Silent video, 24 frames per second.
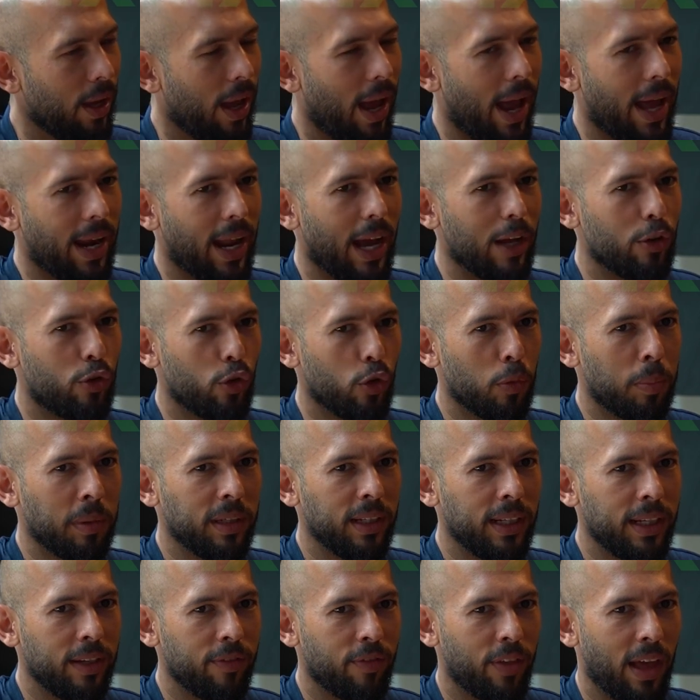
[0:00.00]
And I do
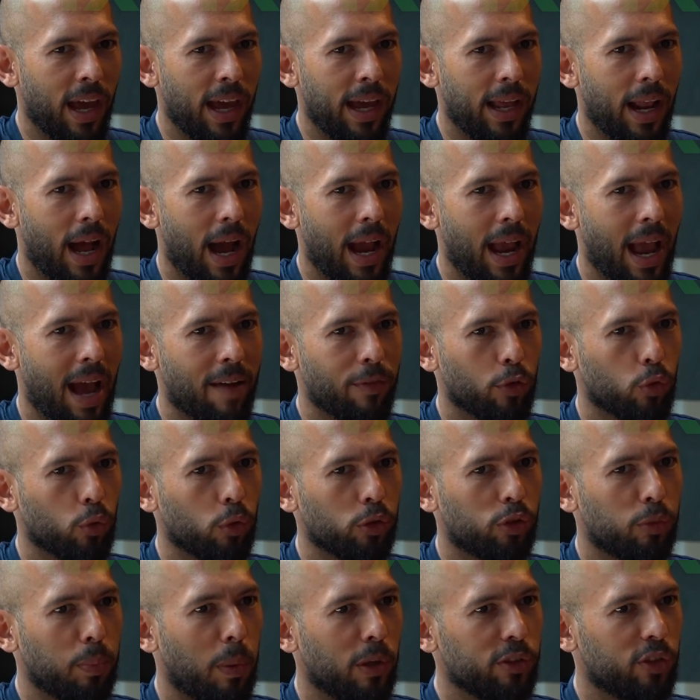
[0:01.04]
believe that I have a
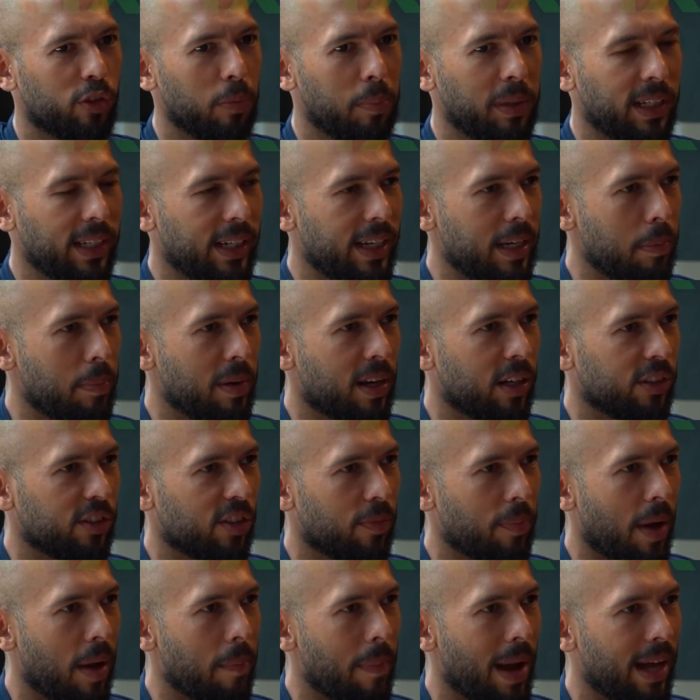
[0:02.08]
responsibility because
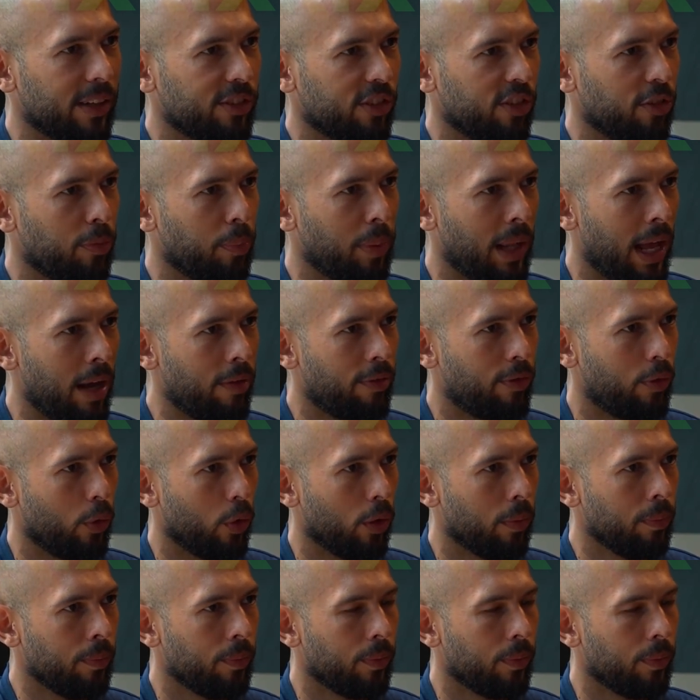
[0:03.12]
of my massive platform.